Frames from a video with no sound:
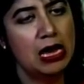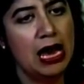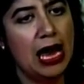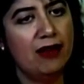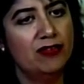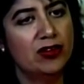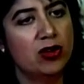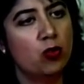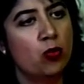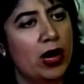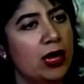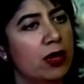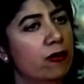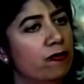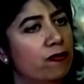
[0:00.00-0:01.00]
having a
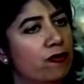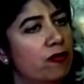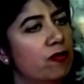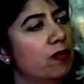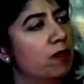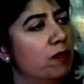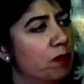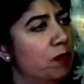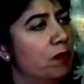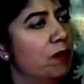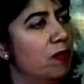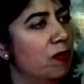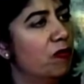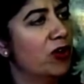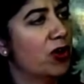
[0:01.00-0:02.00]
way of
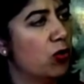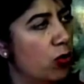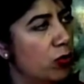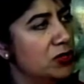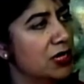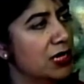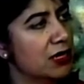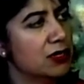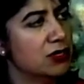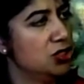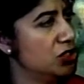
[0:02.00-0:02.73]
recording